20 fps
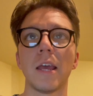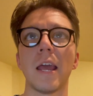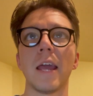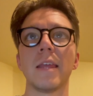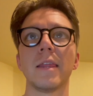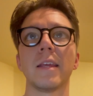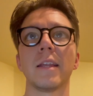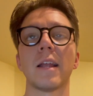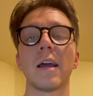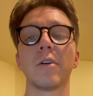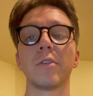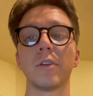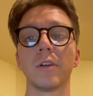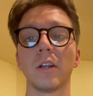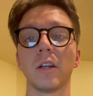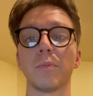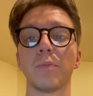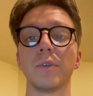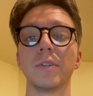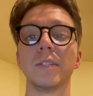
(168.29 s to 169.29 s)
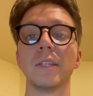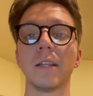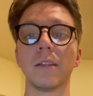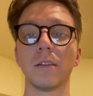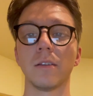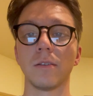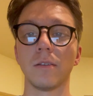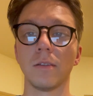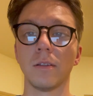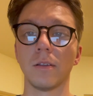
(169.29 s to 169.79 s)
and then how they're gonna present
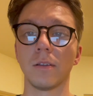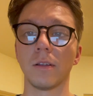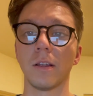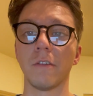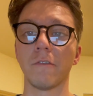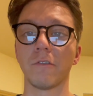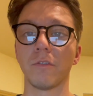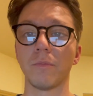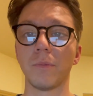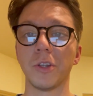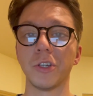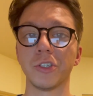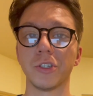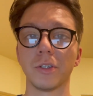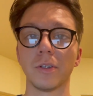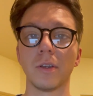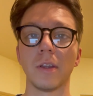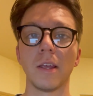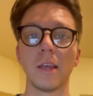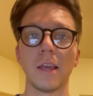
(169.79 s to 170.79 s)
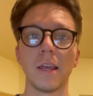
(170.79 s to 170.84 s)
the information,